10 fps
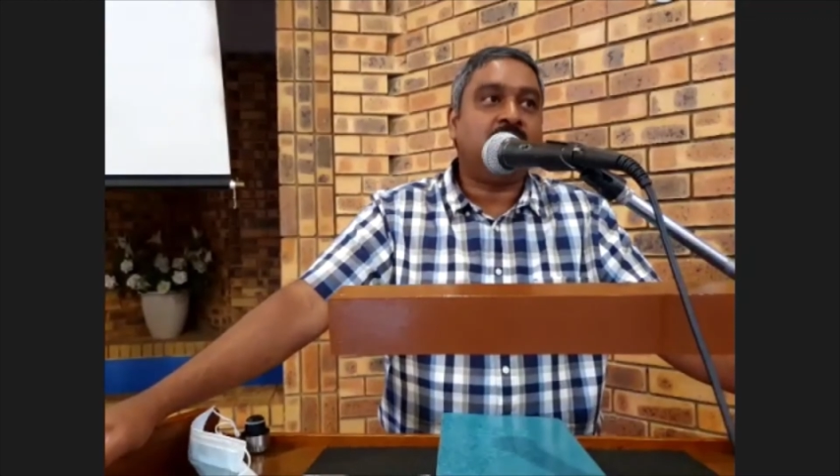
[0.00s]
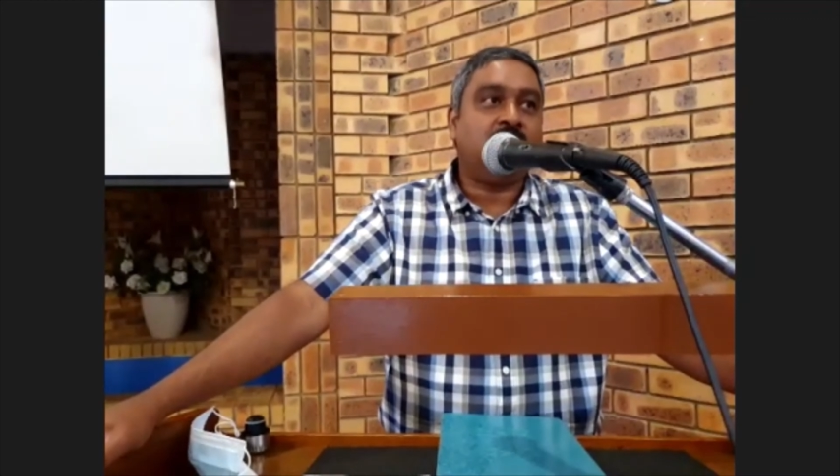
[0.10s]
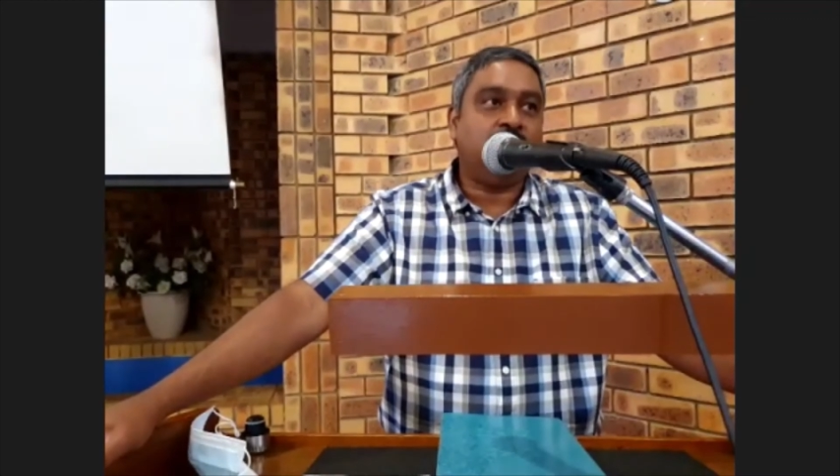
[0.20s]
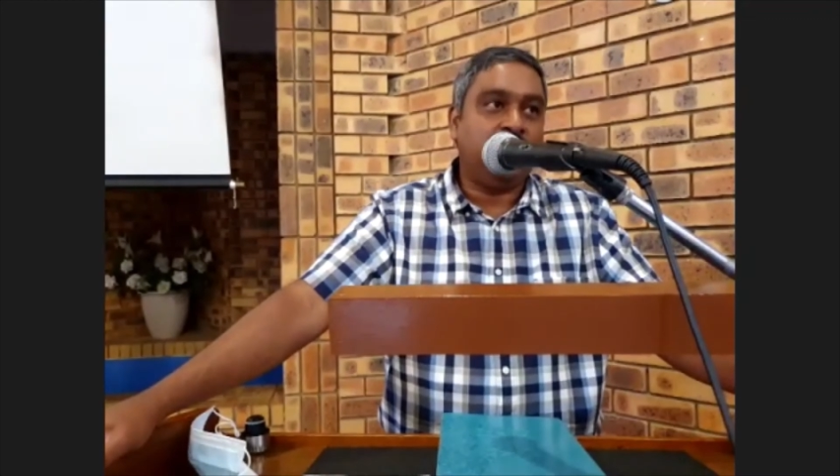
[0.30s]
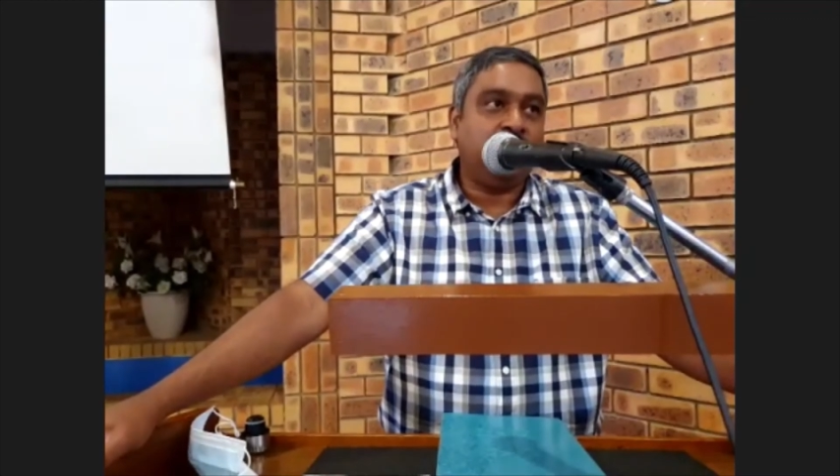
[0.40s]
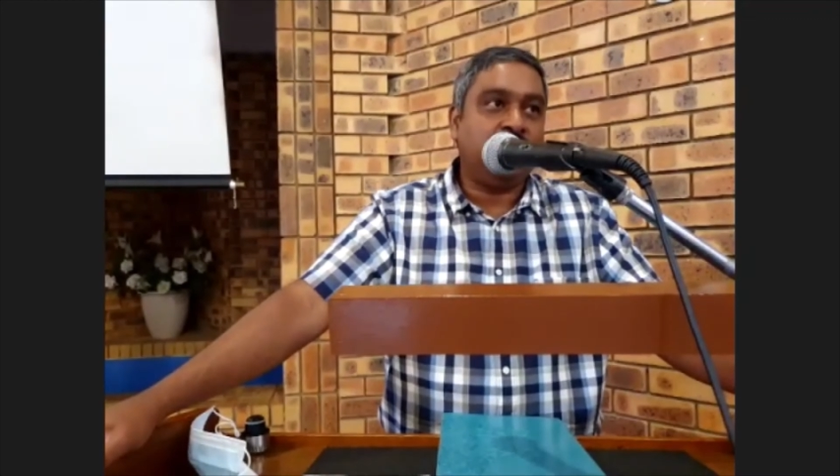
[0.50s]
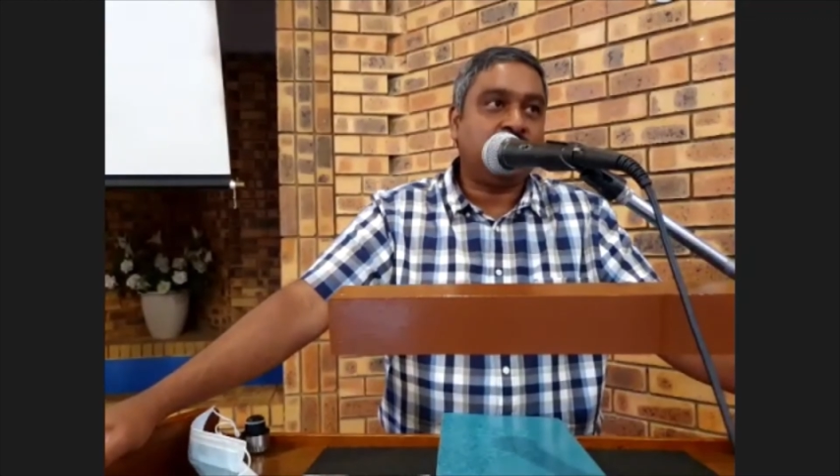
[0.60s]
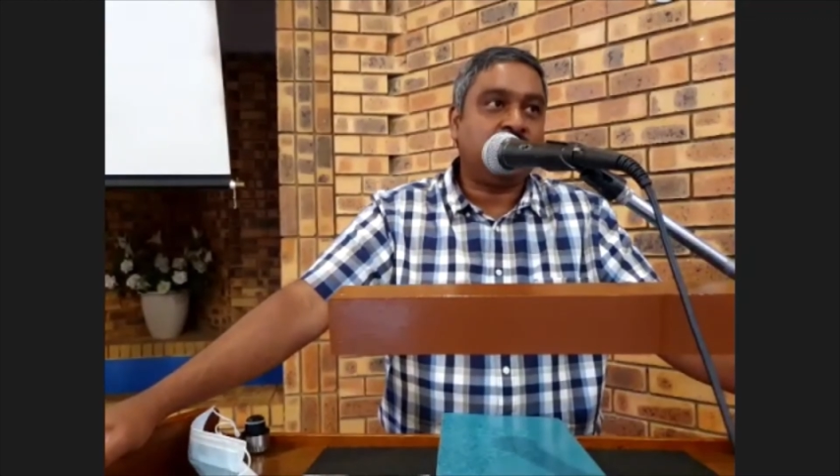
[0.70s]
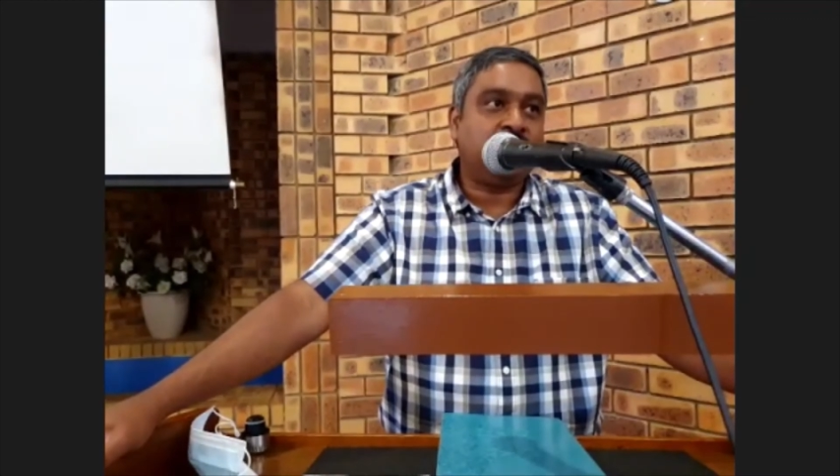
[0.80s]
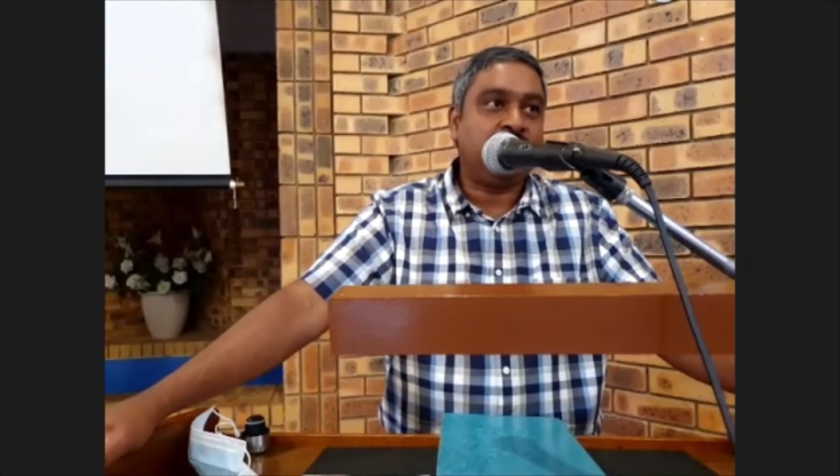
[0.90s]

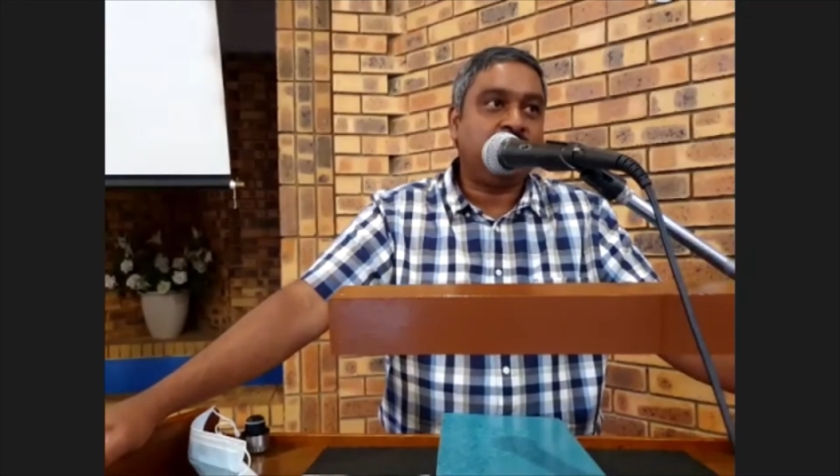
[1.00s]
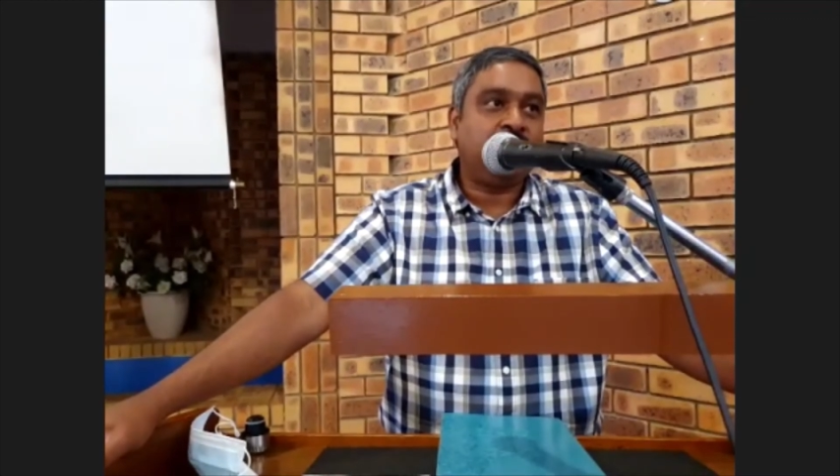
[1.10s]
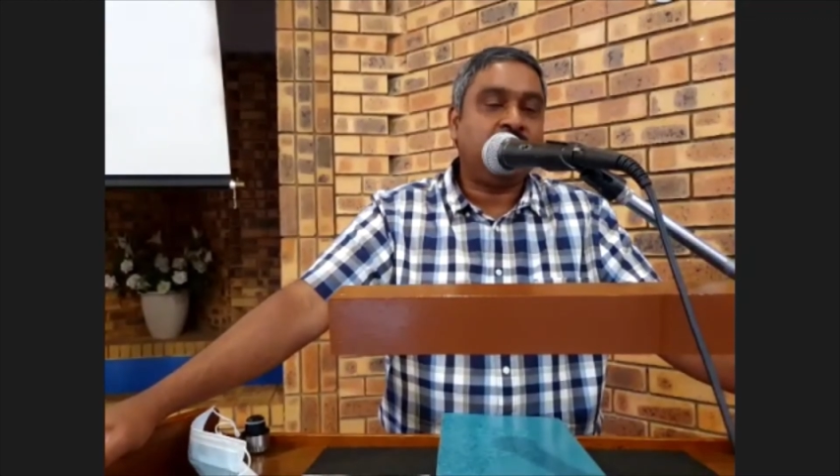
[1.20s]
remembers.